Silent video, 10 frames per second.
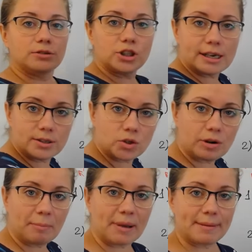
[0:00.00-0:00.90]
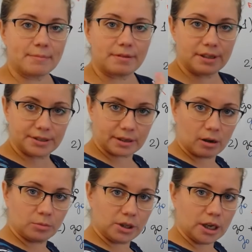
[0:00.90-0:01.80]
Just remember this
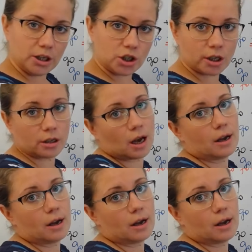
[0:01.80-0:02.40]
combination.